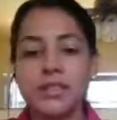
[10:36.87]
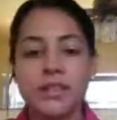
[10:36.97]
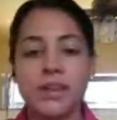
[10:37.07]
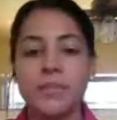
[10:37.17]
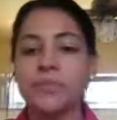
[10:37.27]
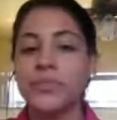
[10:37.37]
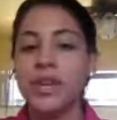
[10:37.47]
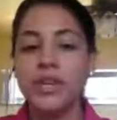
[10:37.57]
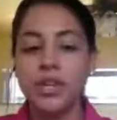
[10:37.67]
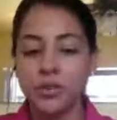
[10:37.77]
easy
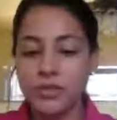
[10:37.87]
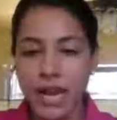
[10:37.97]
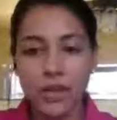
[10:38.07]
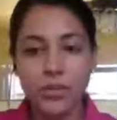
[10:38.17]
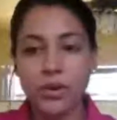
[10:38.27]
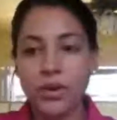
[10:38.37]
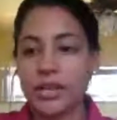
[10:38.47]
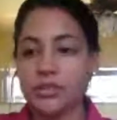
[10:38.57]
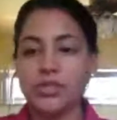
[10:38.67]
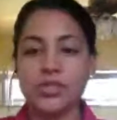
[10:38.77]
to
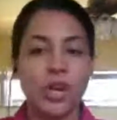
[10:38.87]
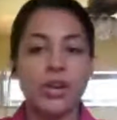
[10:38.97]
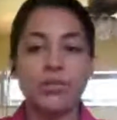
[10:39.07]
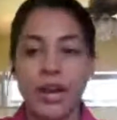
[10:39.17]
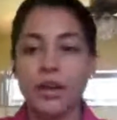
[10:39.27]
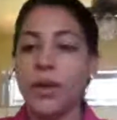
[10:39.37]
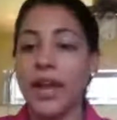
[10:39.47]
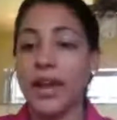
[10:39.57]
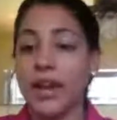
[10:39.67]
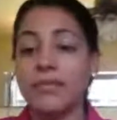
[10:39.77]
download and just
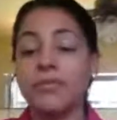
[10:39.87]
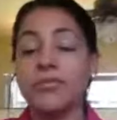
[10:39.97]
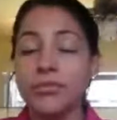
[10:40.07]
start right away.